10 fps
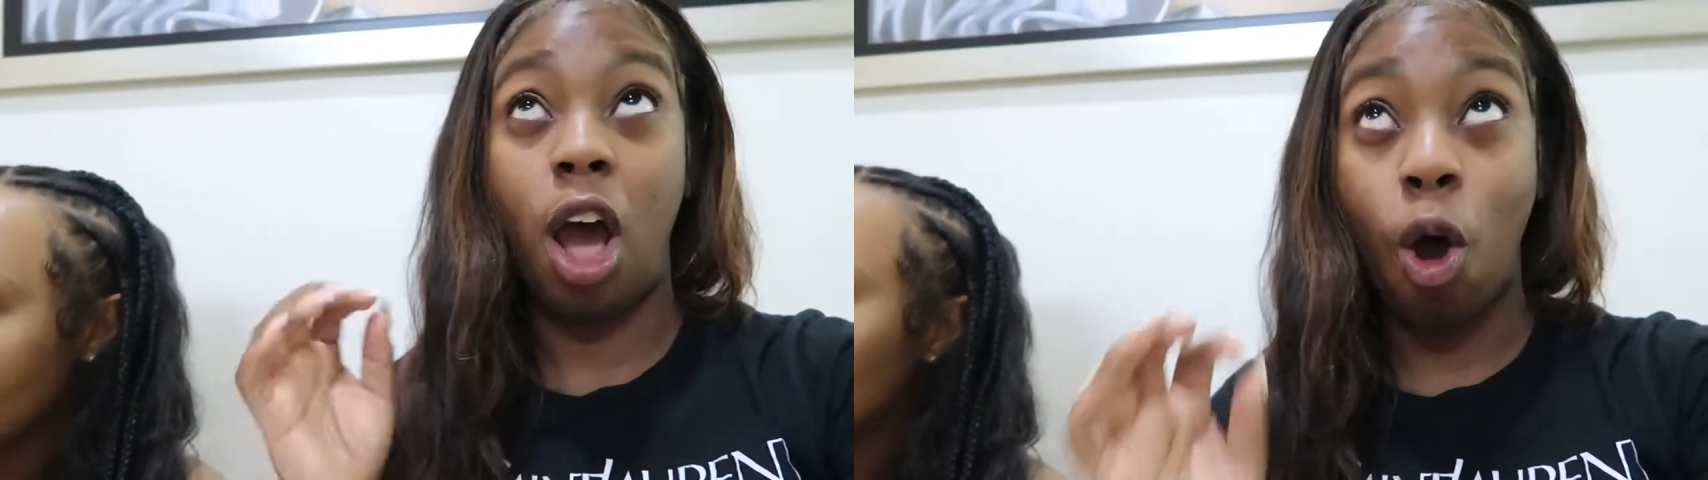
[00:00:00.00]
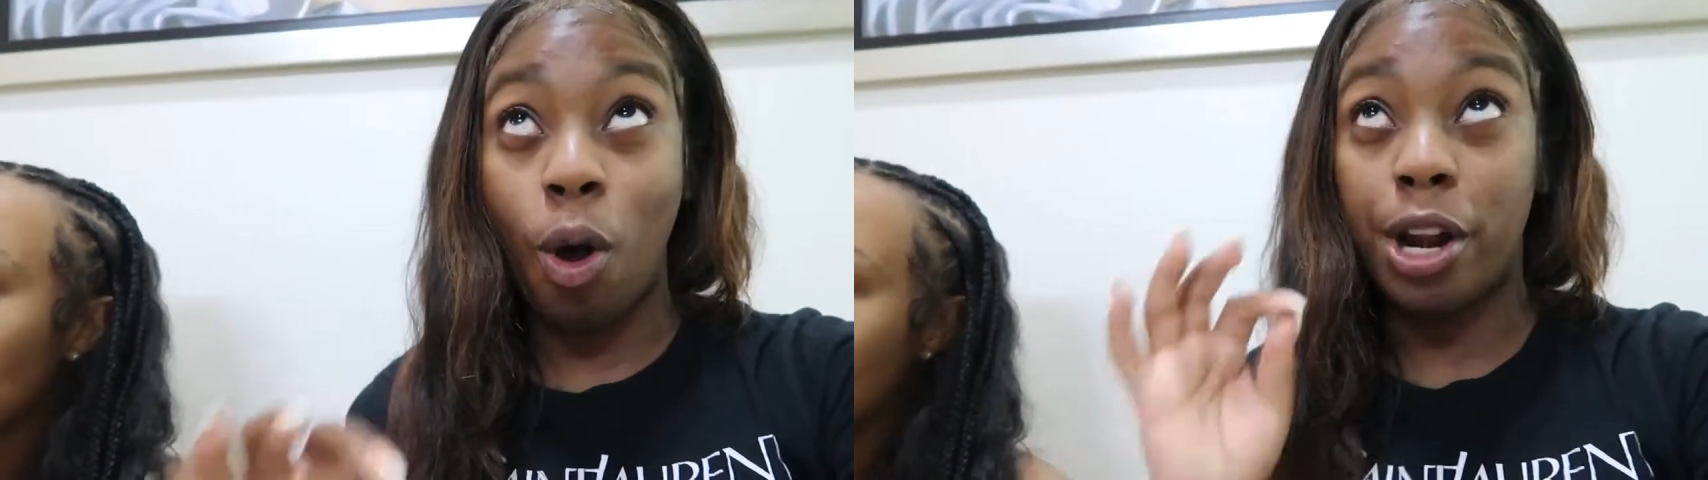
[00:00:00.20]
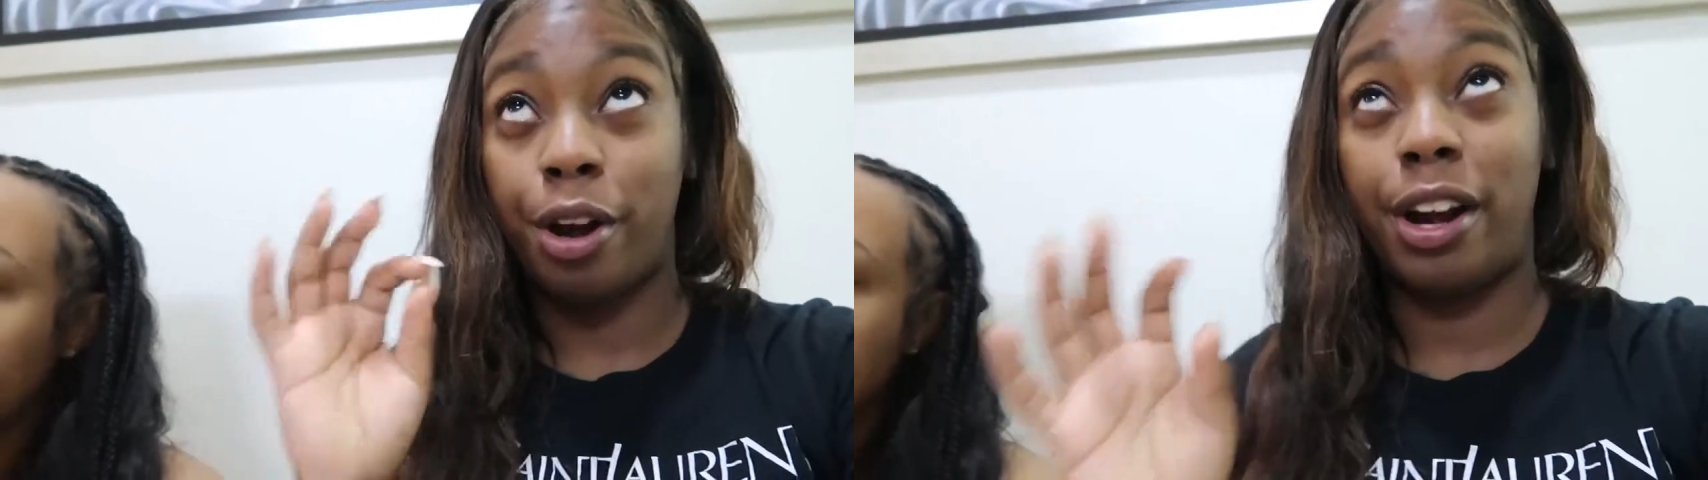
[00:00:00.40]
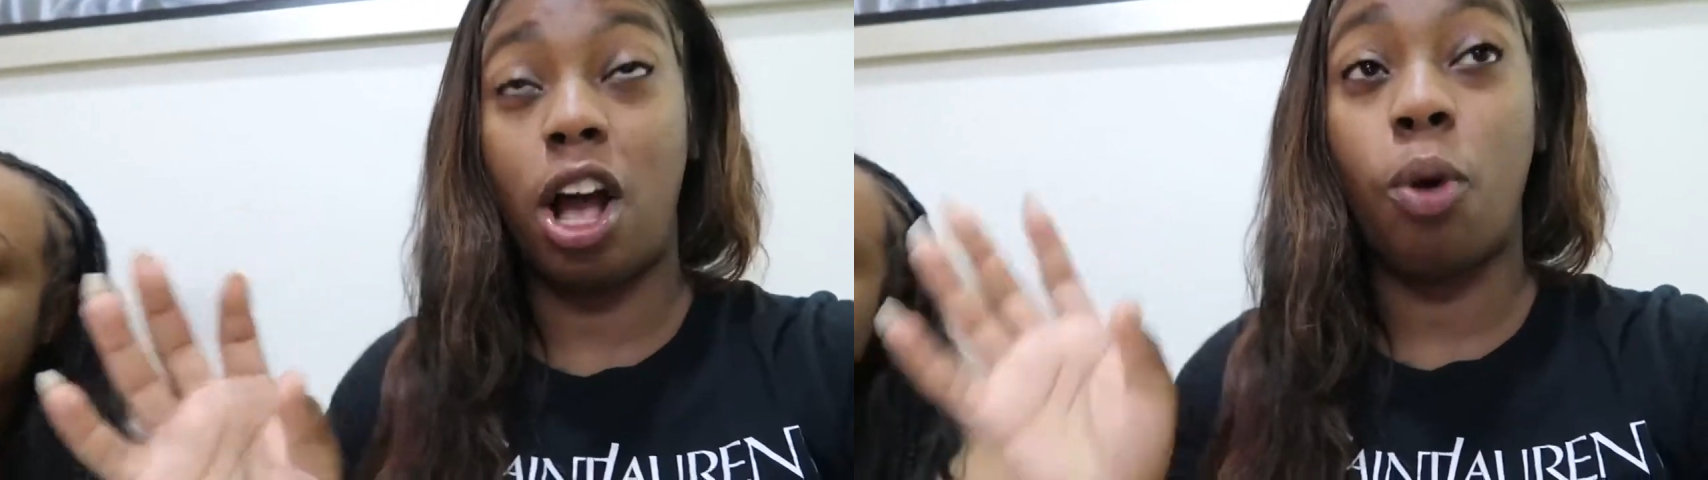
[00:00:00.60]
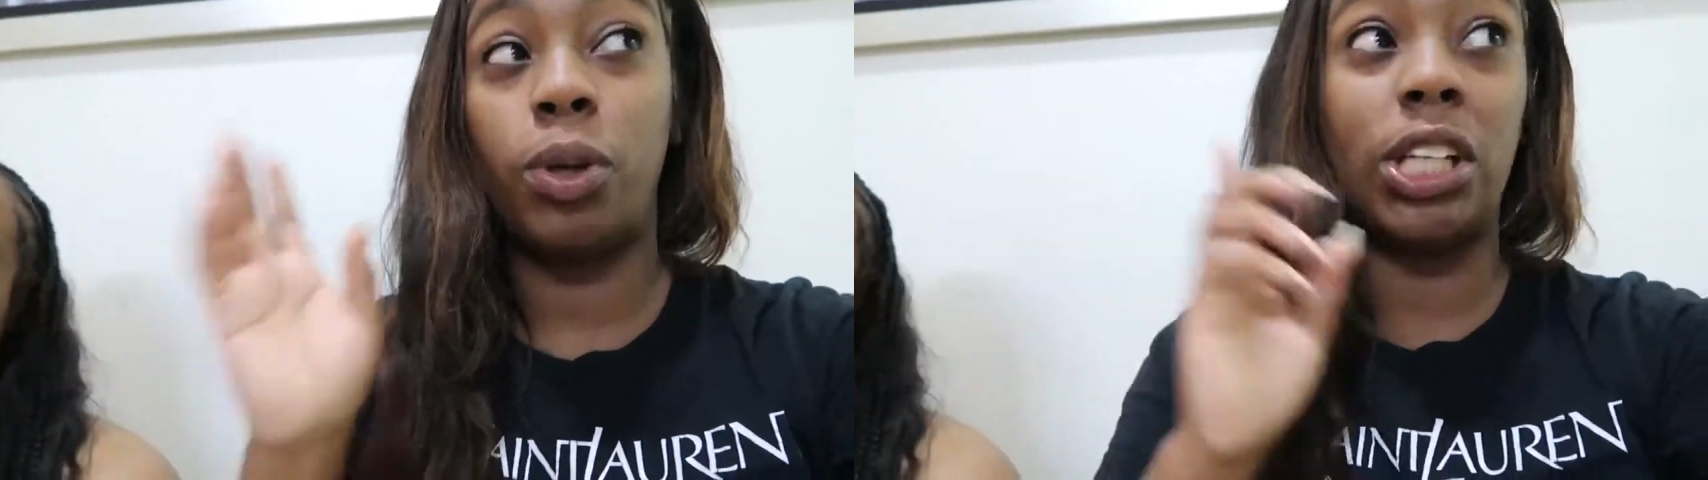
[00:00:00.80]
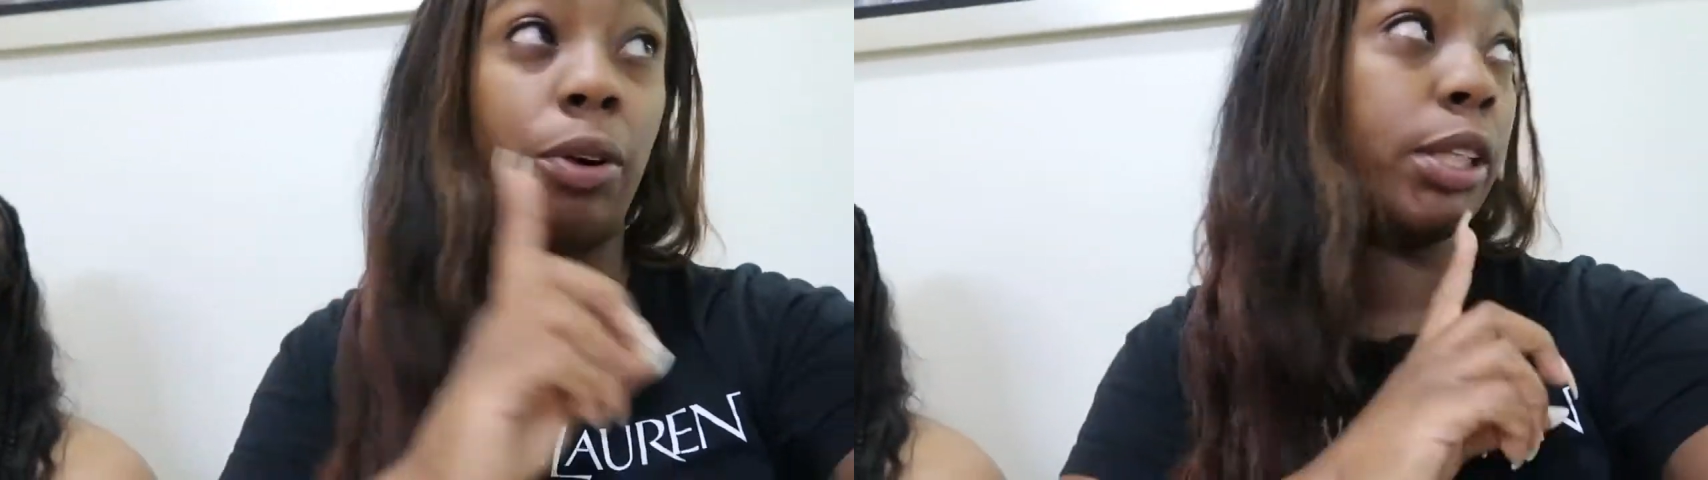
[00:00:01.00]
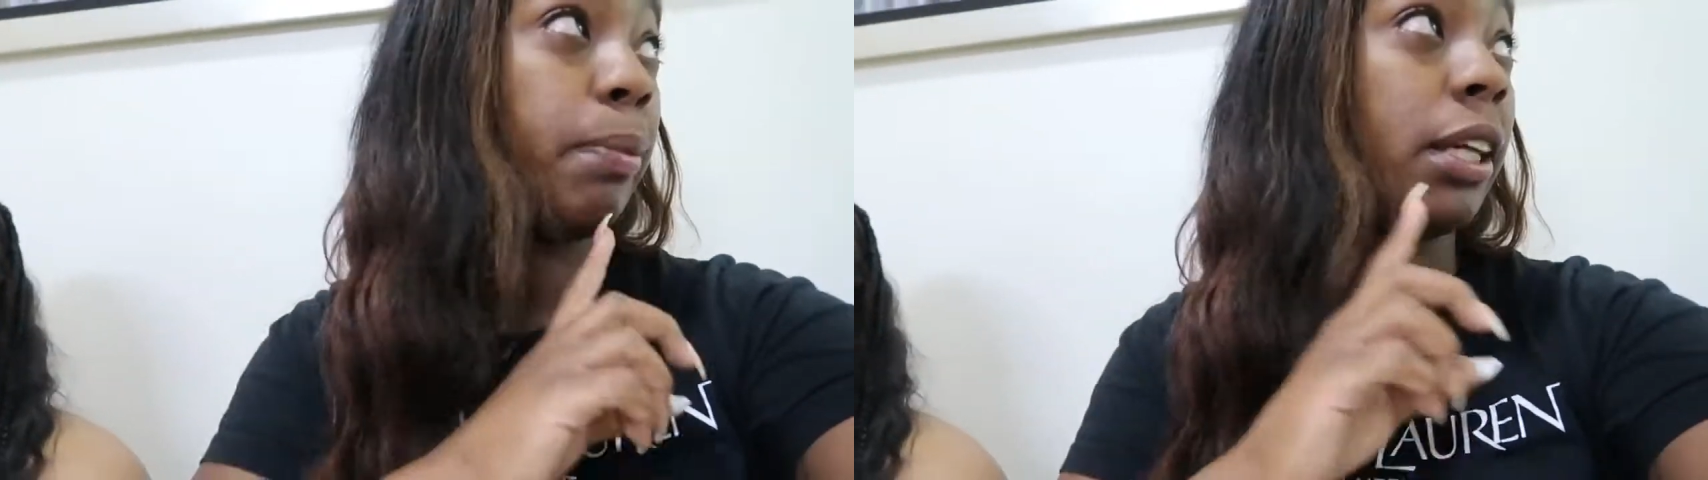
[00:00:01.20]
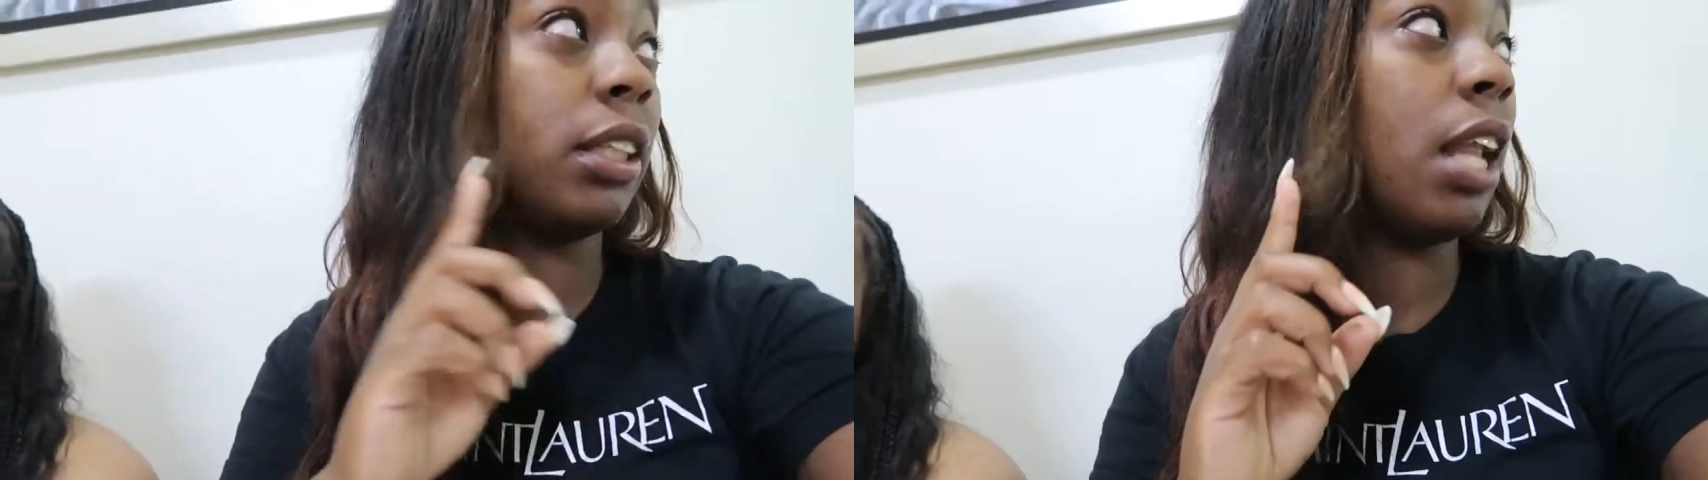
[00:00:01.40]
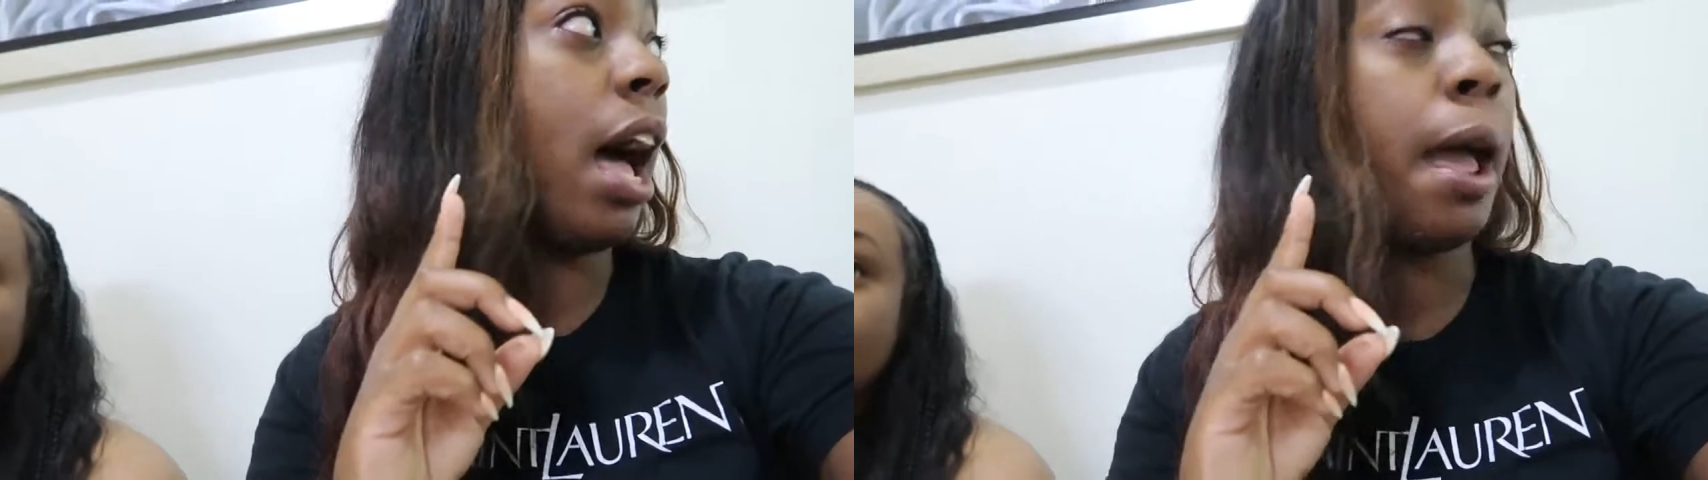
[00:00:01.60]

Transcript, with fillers: on her at all, which I respect a lot.